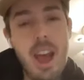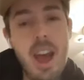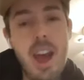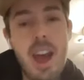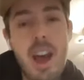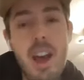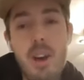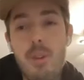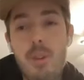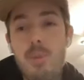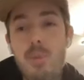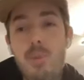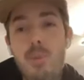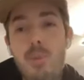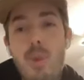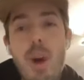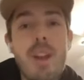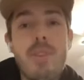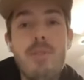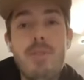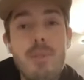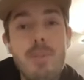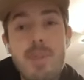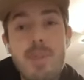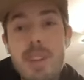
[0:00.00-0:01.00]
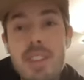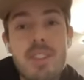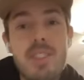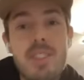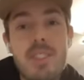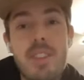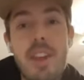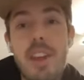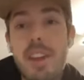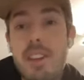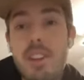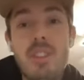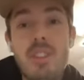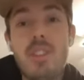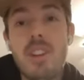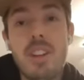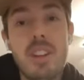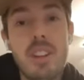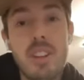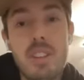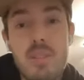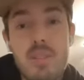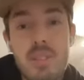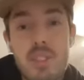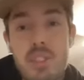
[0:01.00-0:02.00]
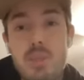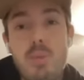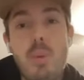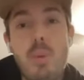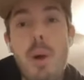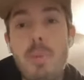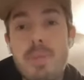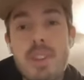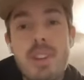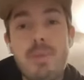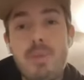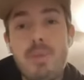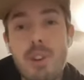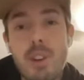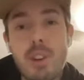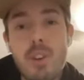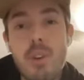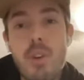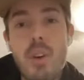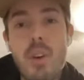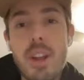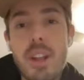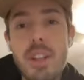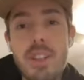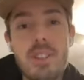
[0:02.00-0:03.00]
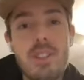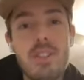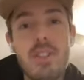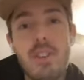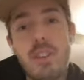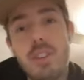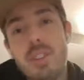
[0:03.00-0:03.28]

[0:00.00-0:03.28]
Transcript: Uh, one of them is like you can swap different coins.